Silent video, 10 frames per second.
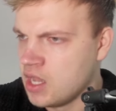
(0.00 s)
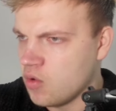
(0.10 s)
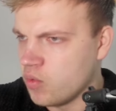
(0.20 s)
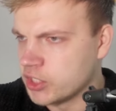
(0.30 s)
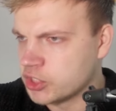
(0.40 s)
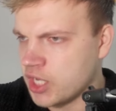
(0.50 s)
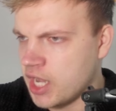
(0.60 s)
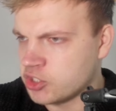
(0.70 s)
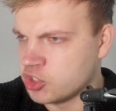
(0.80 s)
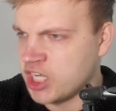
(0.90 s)
which
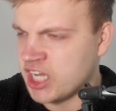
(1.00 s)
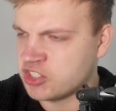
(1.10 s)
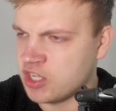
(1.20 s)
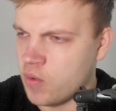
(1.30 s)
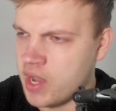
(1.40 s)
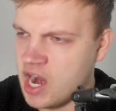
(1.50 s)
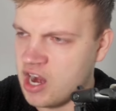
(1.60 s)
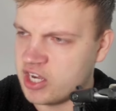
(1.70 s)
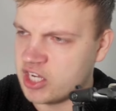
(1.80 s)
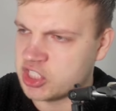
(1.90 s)
suggests that we
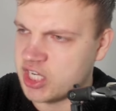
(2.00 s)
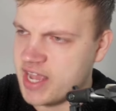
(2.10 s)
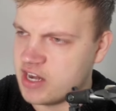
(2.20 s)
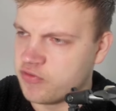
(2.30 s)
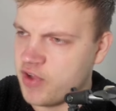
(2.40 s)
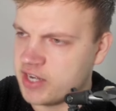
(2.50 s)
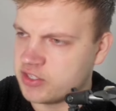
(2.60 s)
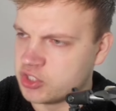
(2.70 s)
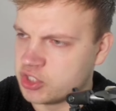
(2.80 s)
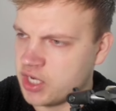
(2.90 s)
are at a slight
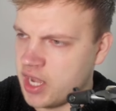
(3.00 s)
advantage,